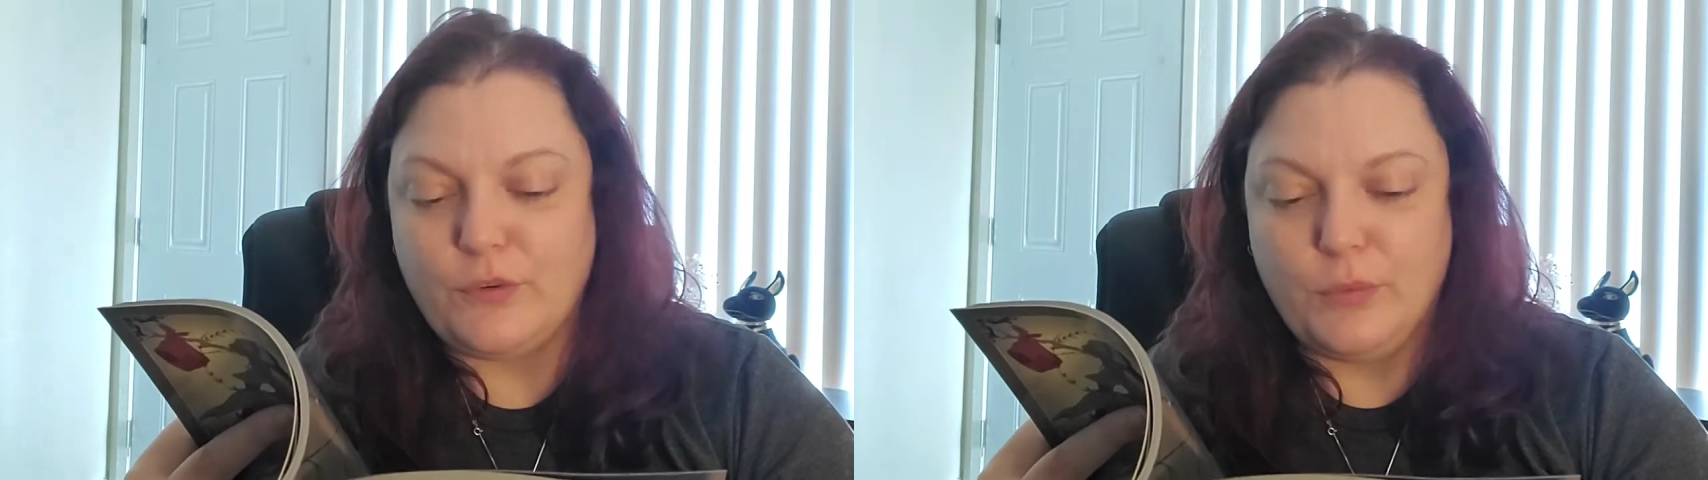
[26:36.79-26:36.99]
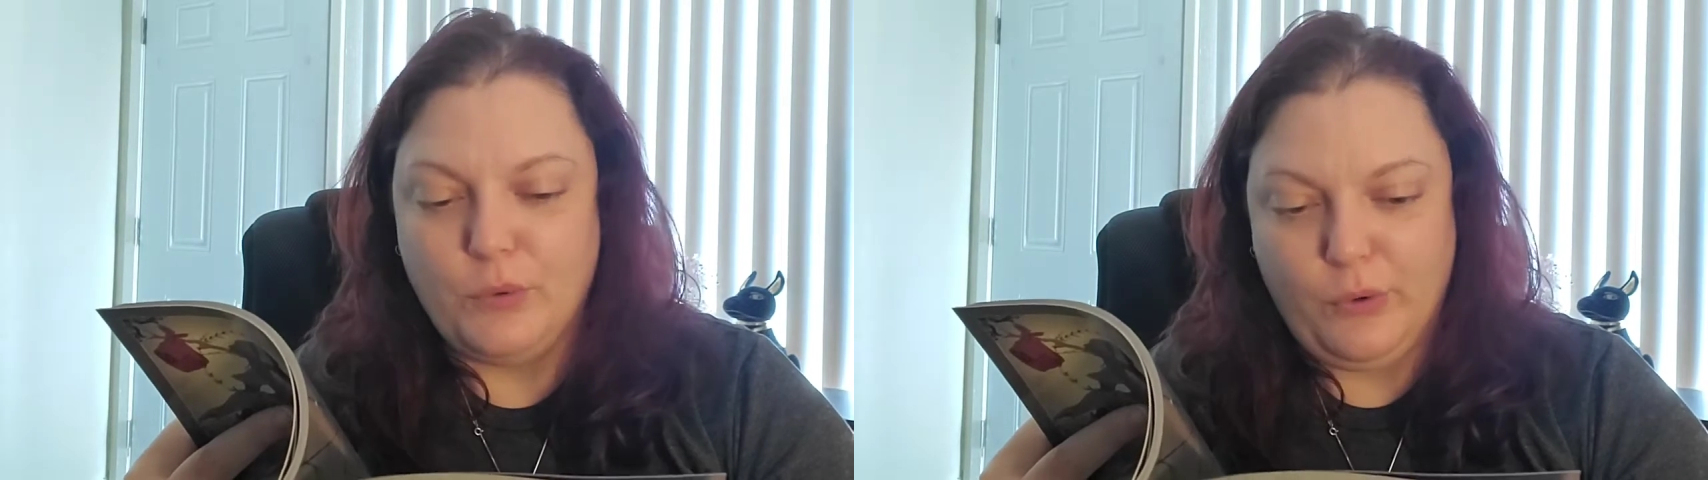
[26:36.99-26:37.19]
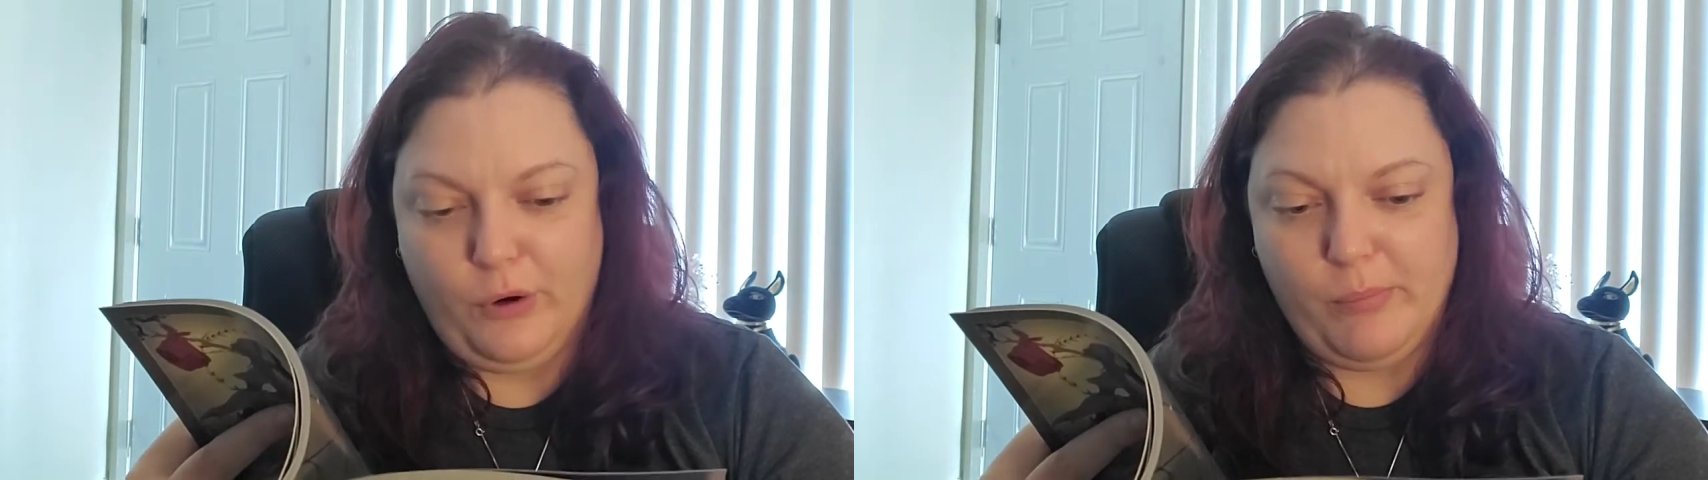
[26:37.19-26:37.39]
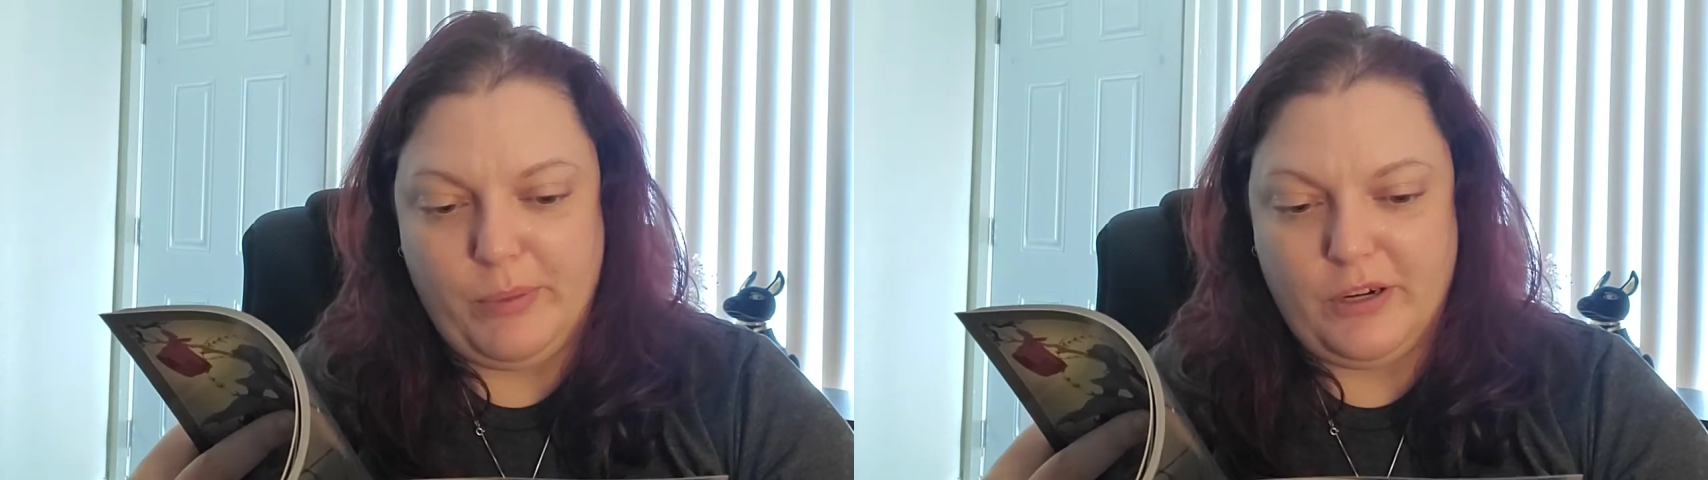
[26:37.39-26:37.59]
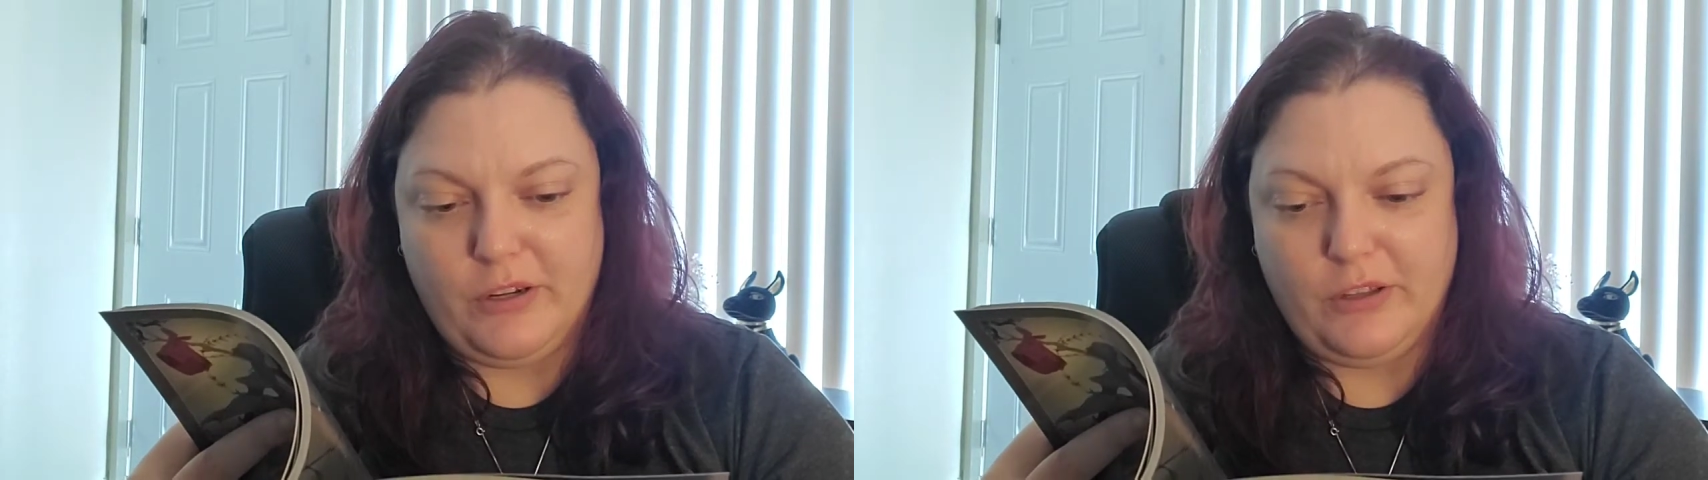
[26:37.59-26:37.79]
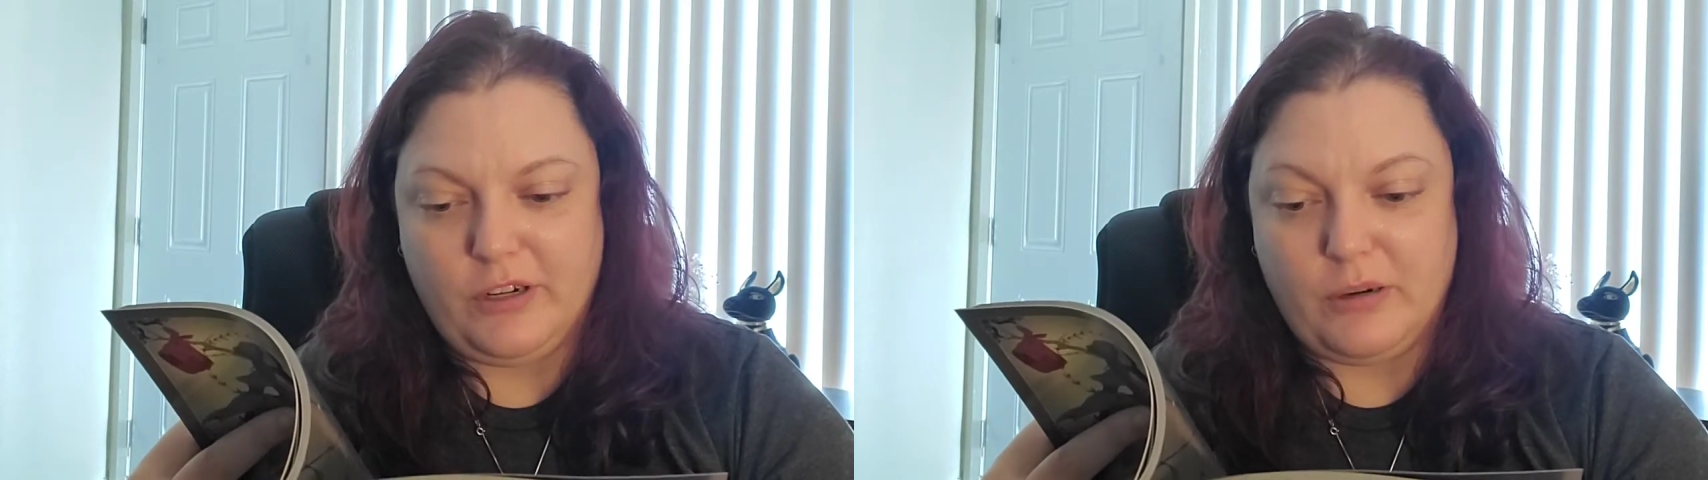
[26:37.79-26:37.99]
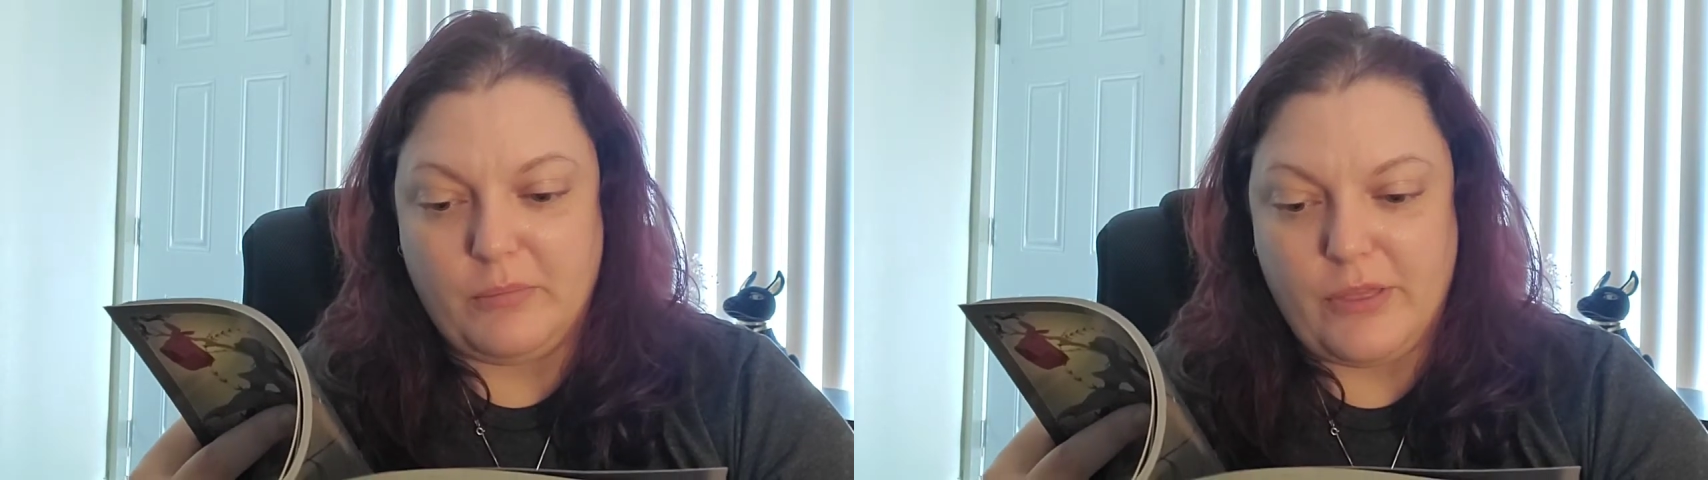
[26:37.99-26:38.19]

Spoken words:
from a warm bundle in her